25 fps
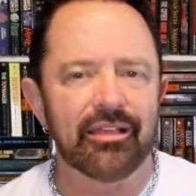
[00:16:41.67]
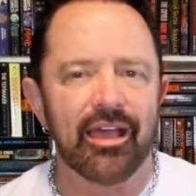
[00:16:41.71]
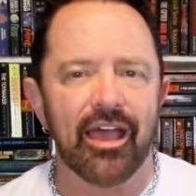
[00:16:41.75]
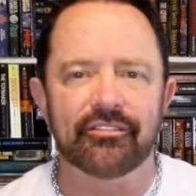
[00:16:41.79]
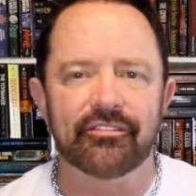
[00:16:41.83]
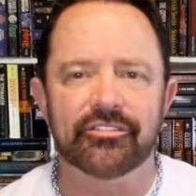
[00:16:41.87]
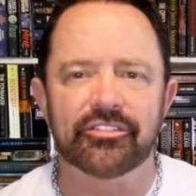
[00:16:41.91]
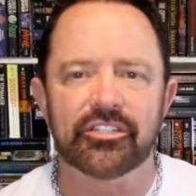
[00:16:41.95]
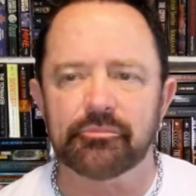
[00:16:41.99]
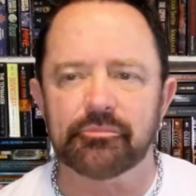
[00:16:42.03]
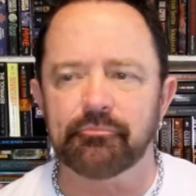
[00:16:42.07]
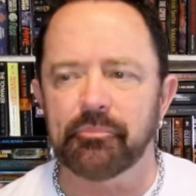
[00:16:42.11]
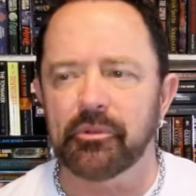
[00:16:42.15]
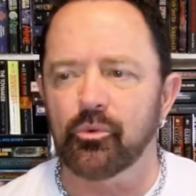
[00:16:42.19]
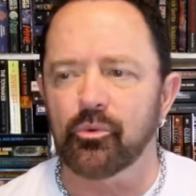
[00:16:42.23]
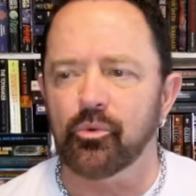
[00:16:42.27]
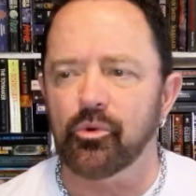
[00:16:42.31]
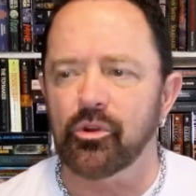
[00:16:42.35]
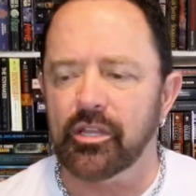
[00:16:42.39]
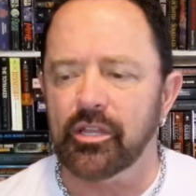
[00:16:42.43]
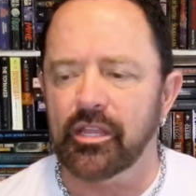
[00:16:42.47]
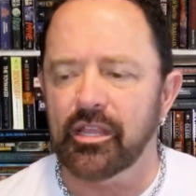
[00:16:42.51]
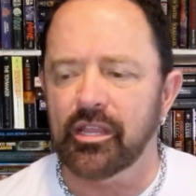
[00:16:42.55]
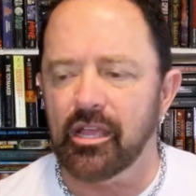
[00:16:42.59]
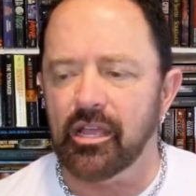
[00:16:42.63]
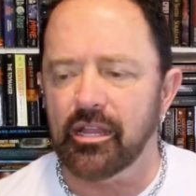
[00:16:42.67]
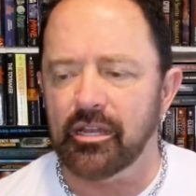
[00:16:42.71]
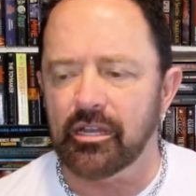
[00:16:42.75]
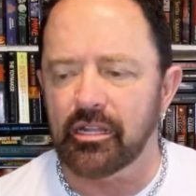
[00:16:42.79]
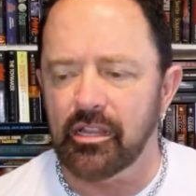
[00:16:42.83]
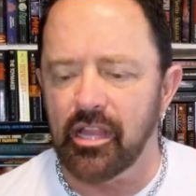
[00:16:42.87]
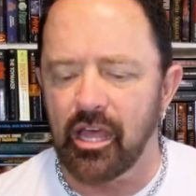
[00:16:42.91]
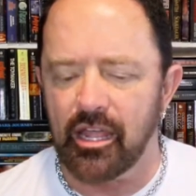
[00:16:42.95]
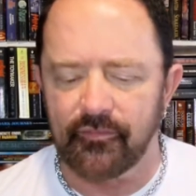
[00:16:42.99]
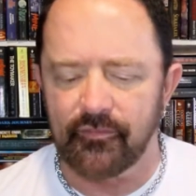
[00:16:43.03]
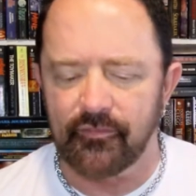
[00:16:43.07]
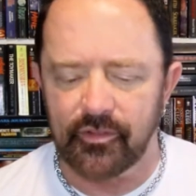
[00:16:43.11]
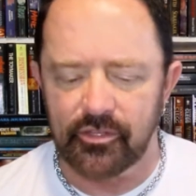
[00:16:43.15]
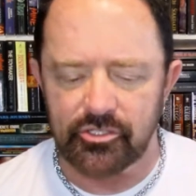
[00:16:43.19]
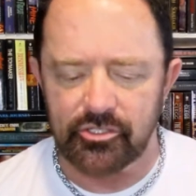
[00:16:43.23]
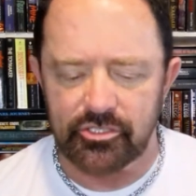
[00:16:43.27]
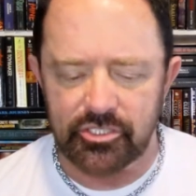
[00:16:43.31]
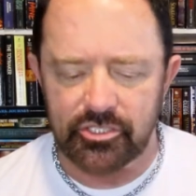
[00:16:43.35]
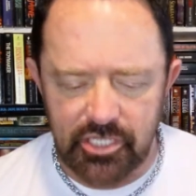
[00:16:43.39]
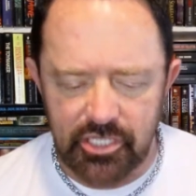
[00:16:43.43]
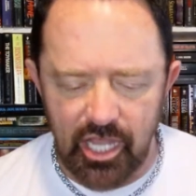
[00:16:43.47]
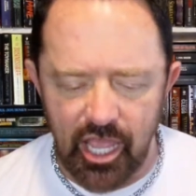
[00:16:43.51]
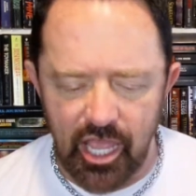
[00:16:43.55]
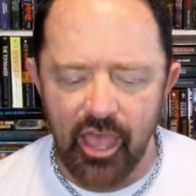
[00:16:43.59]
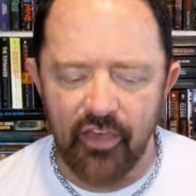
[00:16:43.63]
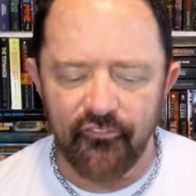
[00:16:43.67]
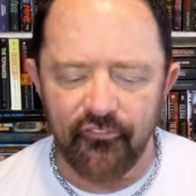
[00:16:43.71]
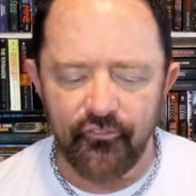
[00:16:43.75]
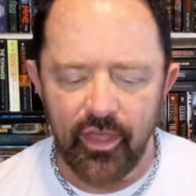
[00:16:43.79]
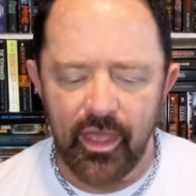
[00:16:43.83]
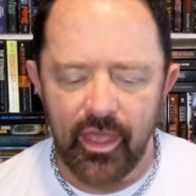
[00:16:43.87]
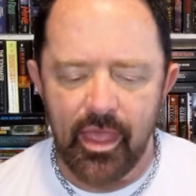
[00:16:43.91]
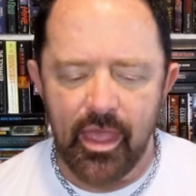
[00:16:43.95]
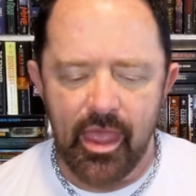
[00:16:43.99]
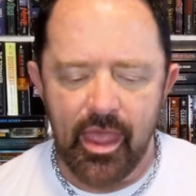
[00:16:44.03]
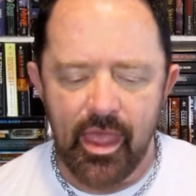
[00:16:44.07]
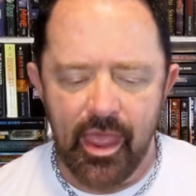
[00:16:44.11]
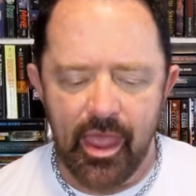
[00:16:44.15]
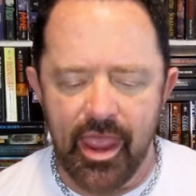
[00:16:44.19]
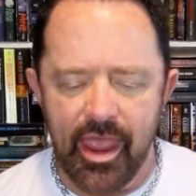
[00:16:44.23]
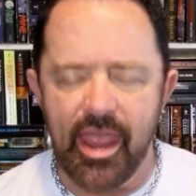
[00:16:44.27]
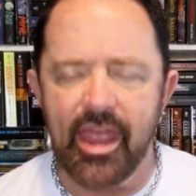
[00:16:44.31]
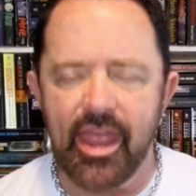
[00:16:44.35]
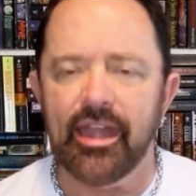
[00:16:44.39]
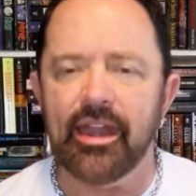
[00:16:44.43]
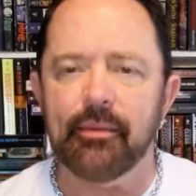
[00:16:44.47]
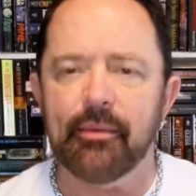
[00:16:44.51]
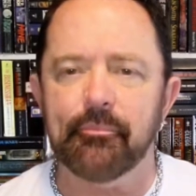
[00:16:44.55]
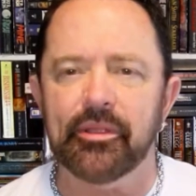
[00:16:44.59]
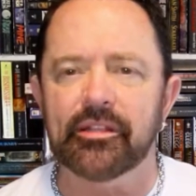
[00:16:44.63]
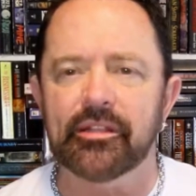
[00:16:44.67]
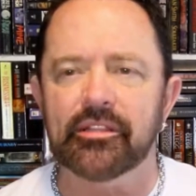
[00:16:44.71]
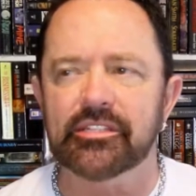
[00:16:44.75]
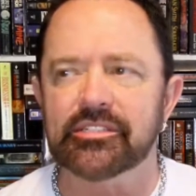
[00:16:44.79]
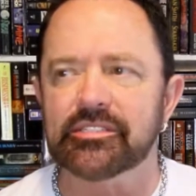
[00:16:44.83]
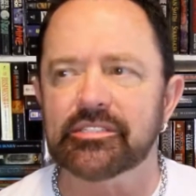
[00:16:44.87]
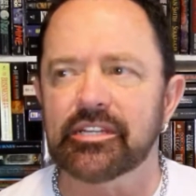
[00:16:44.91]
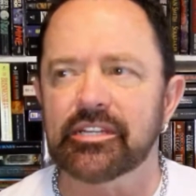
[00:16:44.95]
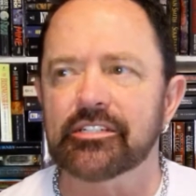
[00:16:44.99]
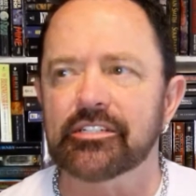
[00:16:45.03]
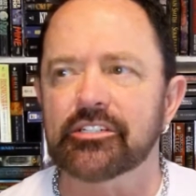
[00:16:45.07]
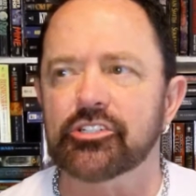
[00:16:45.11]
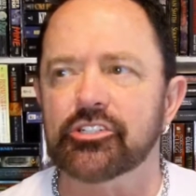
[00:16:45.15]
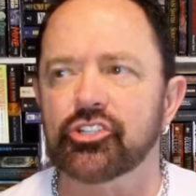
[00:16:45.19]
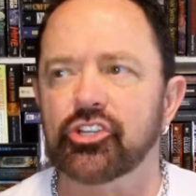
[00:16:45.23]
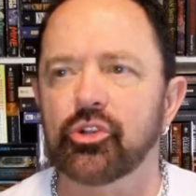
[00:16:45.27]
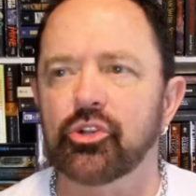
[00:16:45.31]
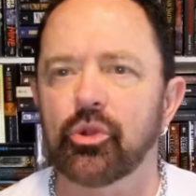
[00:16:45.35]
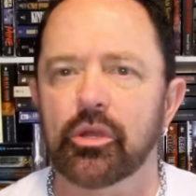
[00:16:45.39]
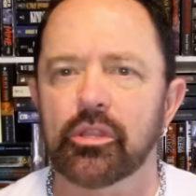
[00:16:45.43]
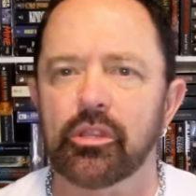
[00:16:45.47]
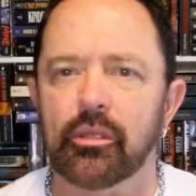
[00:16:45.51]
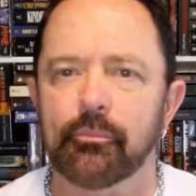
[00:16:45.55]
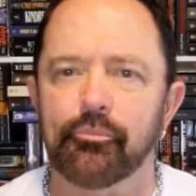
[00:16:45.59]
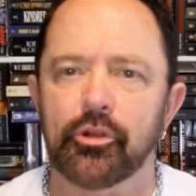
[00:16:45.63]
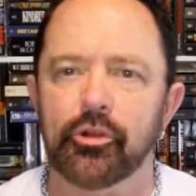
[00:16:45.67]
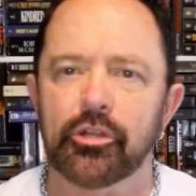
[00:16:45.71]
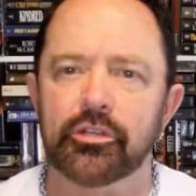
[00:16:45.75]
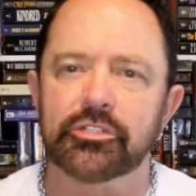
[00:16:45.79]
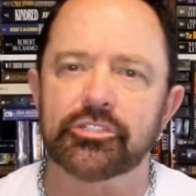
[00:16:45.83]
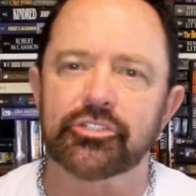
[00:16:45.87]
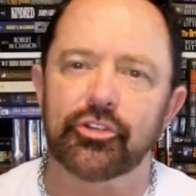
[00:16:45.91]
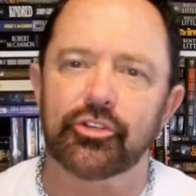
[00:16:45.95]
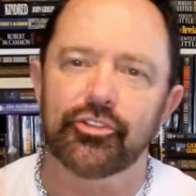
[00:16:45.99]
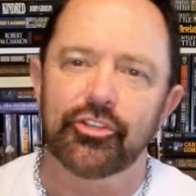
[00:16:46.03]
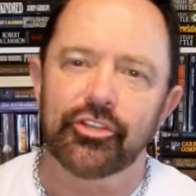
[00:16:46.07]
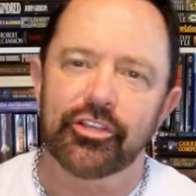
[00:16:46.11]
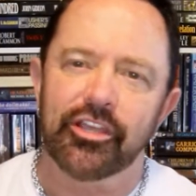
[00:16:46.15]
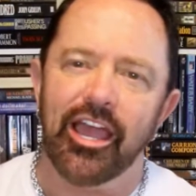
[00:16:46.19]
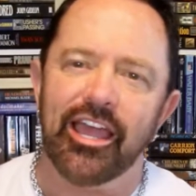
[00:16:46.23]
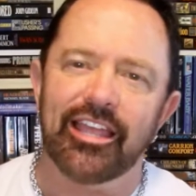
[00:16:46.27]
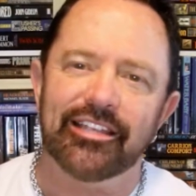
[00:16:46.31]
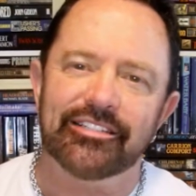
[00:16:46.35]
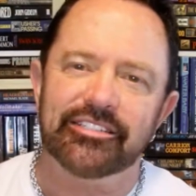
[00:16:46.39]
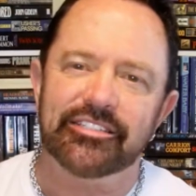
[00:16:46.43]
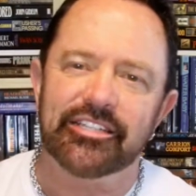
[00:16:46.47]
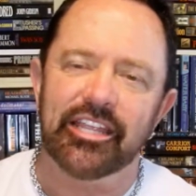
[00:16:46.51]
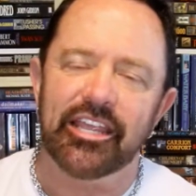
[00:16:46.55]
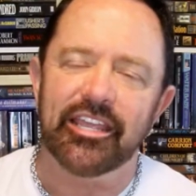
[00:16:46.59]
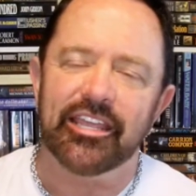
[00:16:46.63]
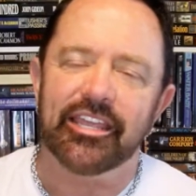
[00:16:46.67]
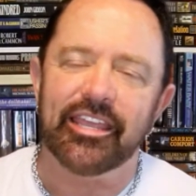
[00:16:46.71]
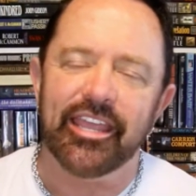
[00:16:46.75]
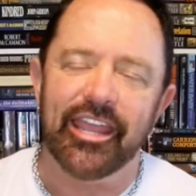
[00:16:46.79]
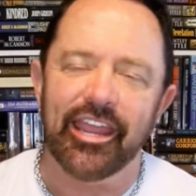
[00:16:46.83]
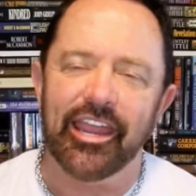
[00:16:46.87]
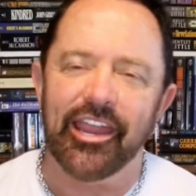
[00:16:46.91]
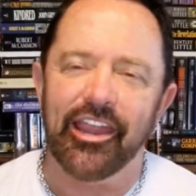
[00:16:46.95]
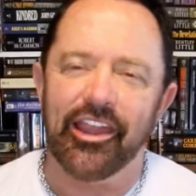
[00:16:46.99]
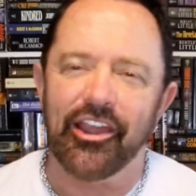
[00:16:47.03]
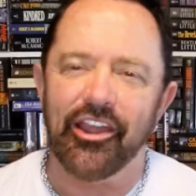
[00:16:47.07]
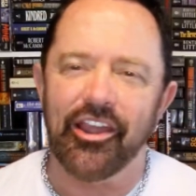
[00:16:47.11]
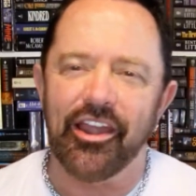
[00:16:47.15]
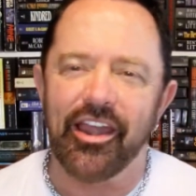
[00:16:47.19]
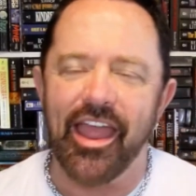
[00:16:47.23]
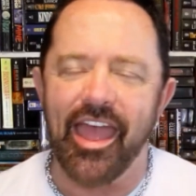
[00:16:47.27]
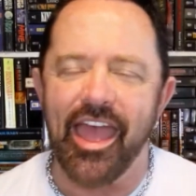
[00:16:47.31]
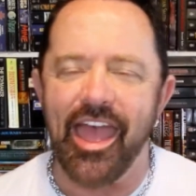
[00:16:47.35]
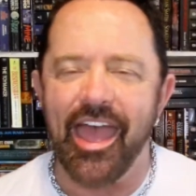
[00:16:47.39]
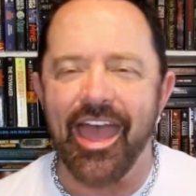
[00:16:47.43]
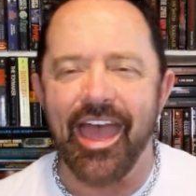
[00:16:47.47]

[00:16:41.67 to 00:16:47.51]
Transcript: I've just been working on a lot of other stuff, and I've been listening to 2 other books. So you guys take care.